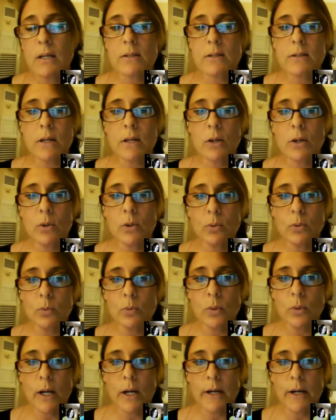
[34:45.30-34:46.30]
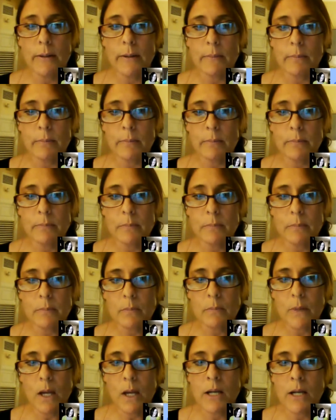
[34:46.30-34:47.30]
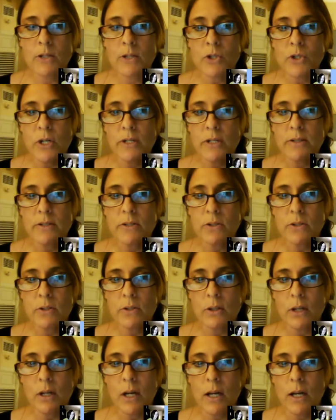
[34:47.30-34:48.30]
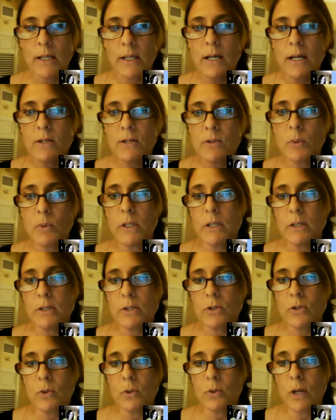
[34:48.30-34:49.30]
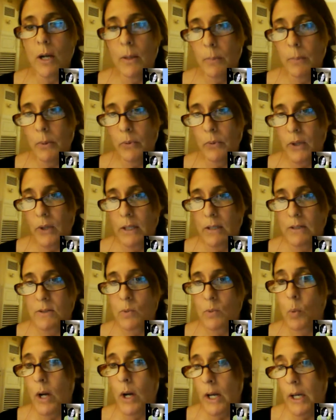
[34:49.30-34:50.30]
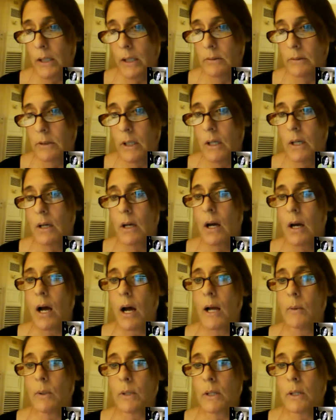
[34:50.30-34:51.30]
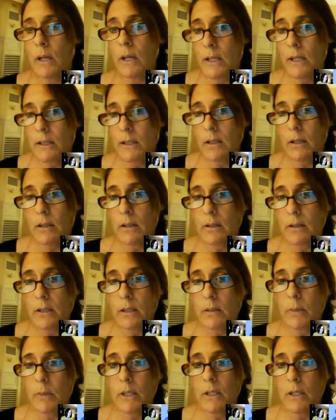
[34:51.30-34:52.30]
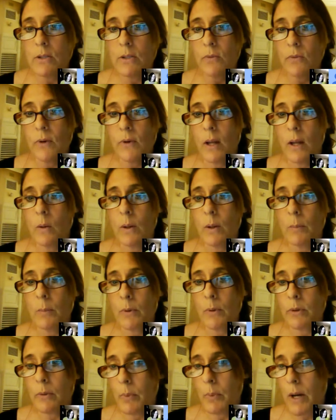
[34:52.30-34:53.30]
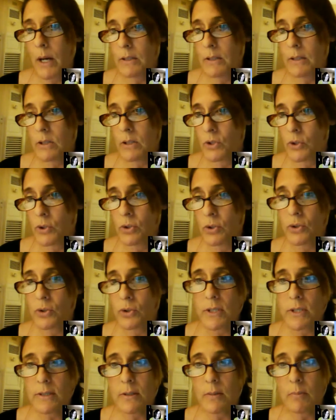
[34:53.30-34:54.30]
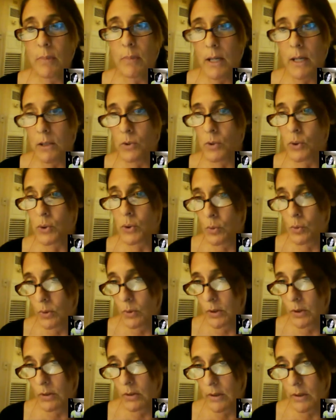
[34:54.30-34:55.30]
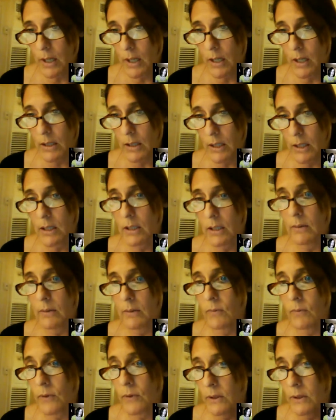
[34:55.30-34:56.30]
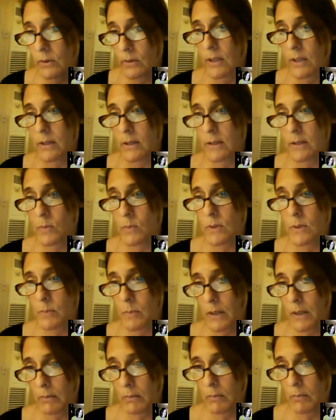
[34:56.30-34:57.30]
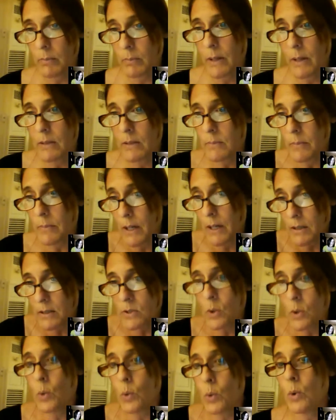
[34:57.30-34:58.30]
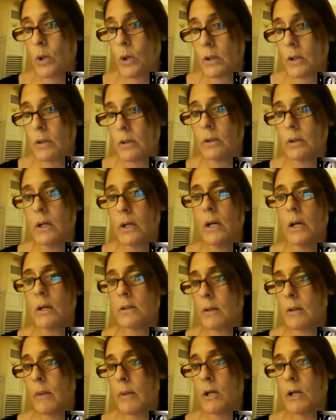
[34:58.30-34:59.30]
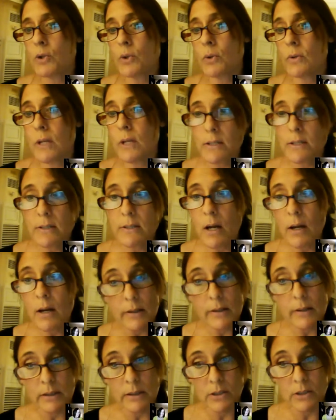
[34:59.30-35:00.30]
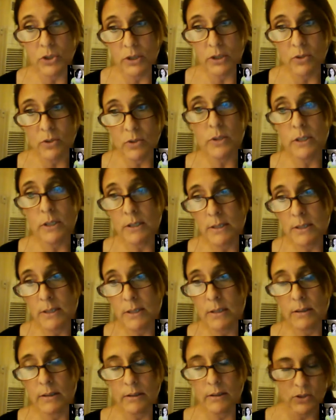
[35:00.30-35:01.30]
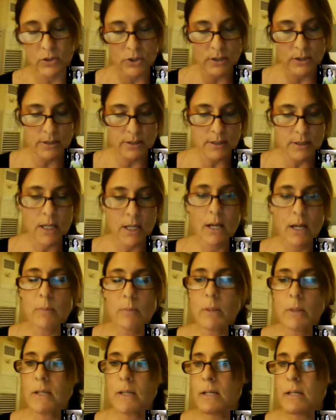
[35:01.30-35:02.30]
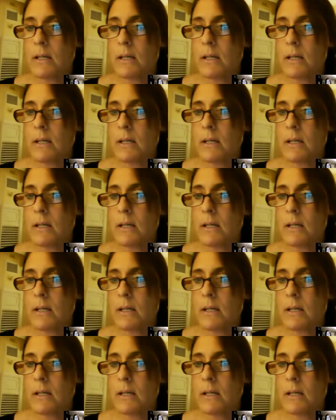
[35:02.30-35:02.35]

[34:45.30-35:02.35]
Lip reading: So I guess we need to do a couple things. One, I would like the committee to follow up with the practitioner just to make sure that he didn't feel that this was bed bugs, or to make sure they saw the lesions or didn't see the lesions. Because